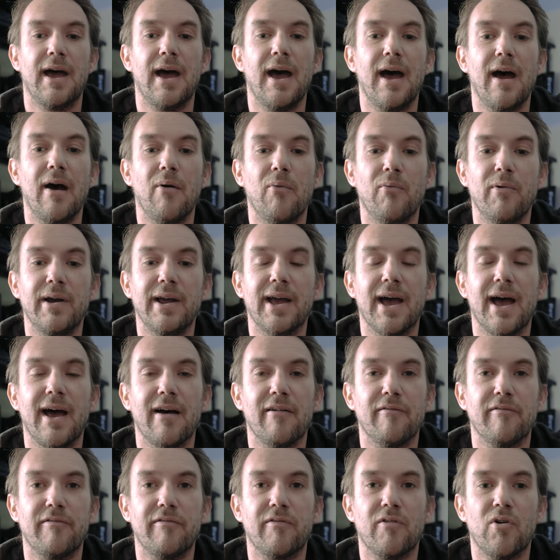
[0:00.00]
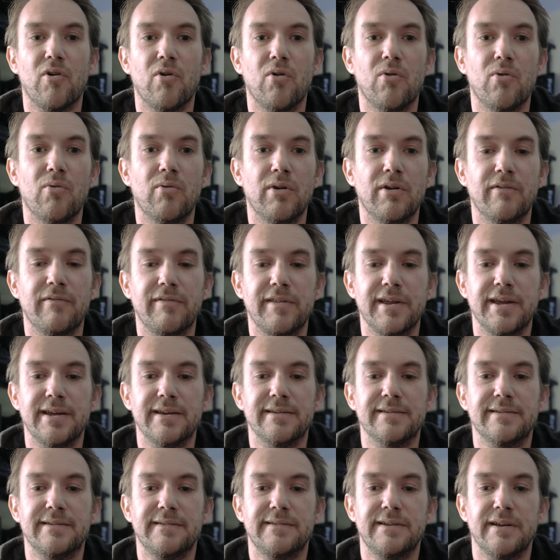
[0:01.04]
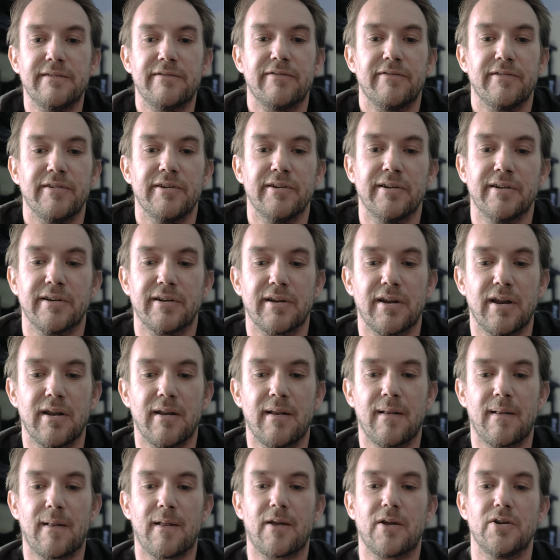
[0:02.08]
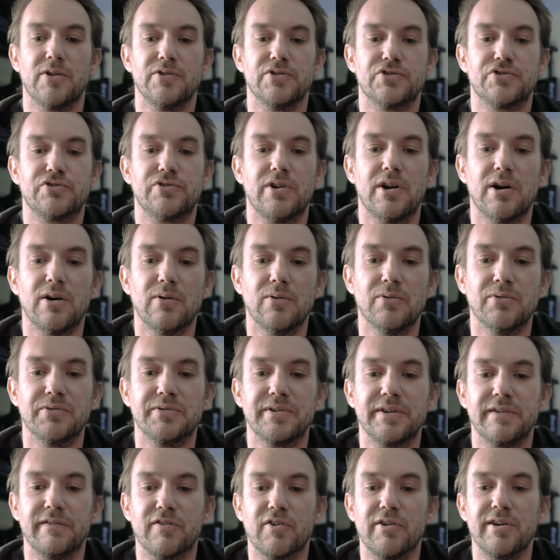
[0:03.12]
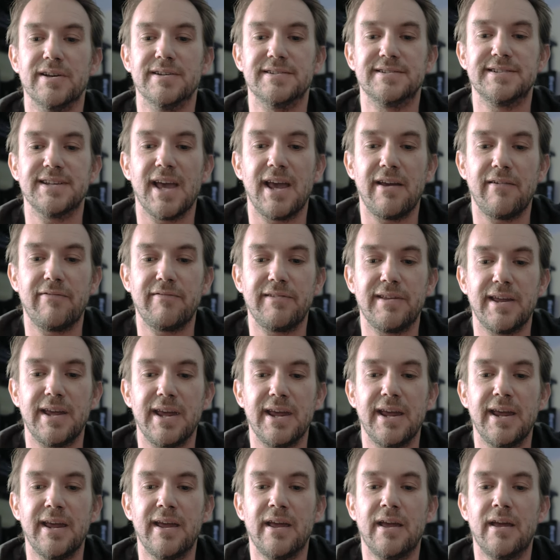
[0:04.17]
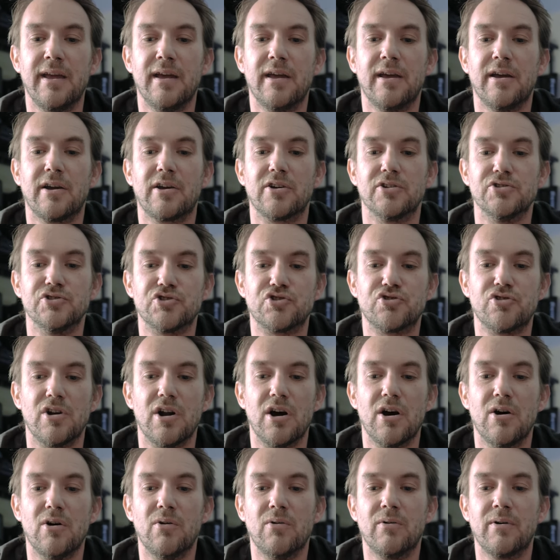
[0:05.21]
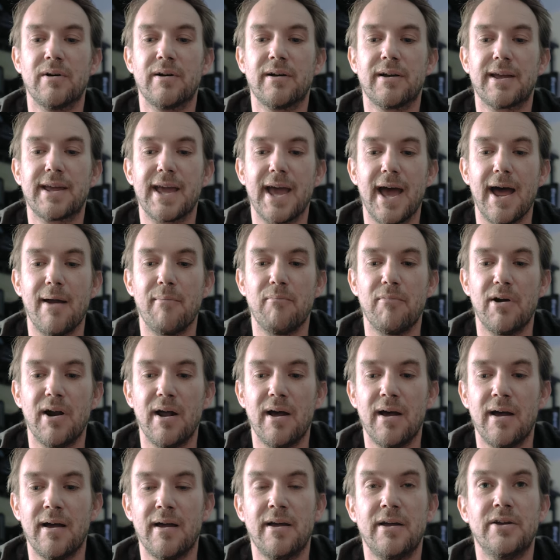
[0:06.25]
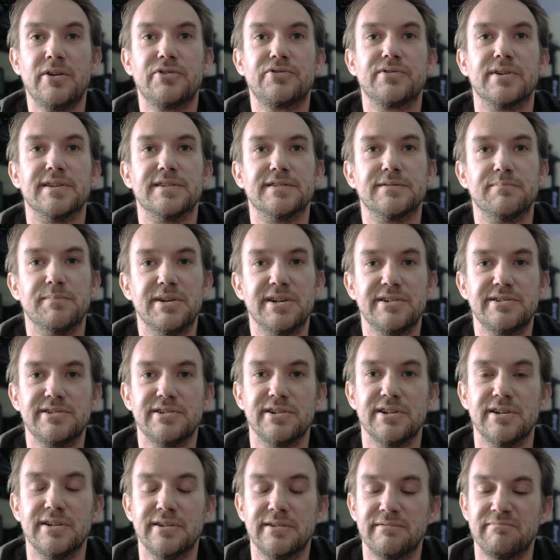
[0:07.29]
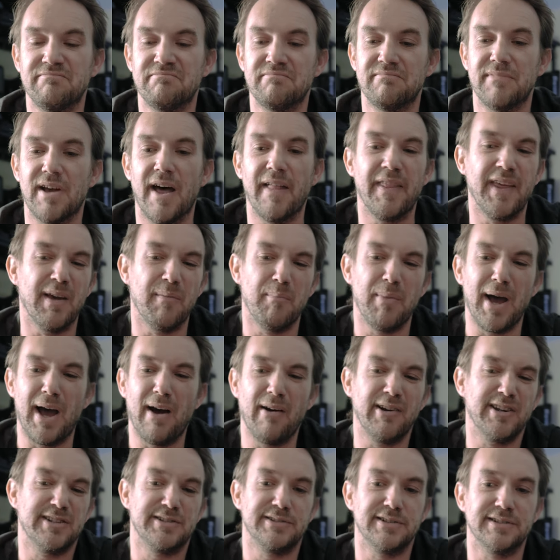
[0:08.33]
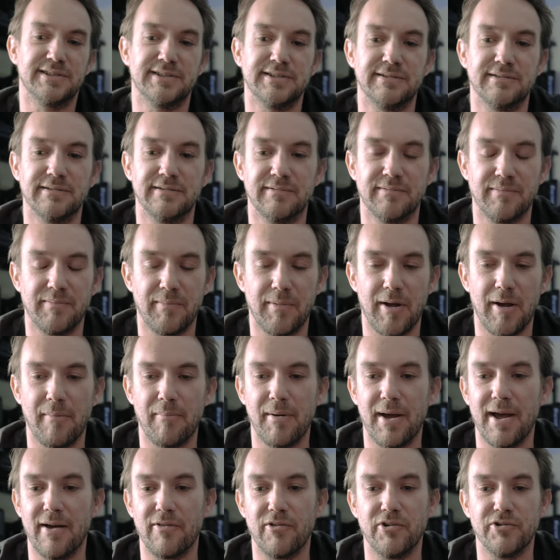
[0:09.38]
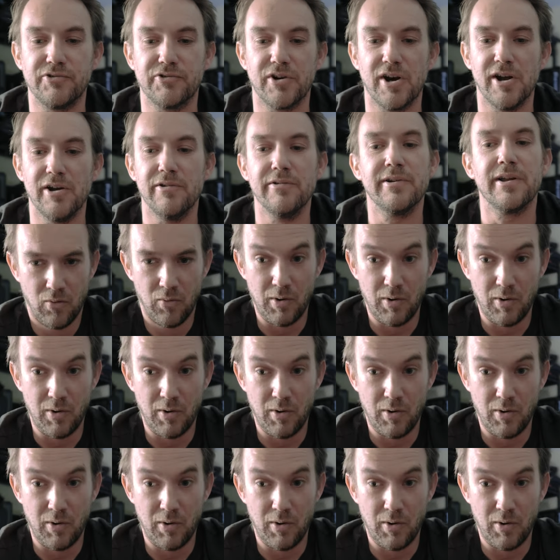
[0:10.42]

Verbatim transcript: and we have all of these different controls. So you've got your safety, control, camera, transmission, and the about. It's just about the drone.